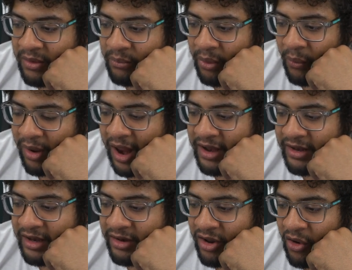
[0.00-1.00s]
But what I
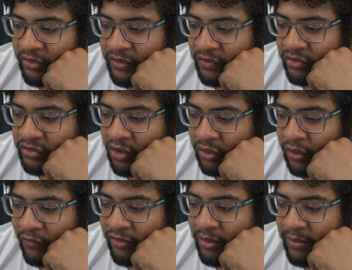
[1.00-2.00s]
didn't know is if you scroll
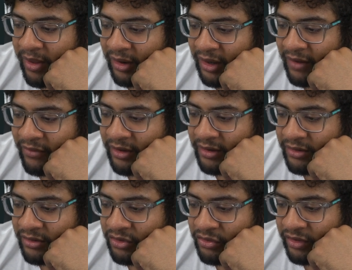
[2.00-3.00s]
over the middle of it,
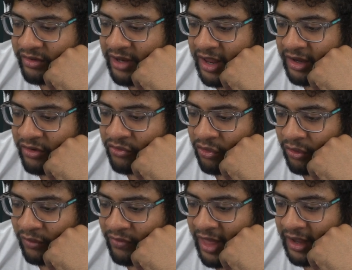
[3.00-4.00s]
you just take
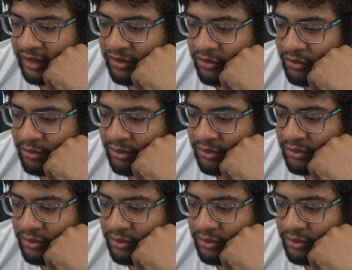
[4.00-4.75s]
control of that cube.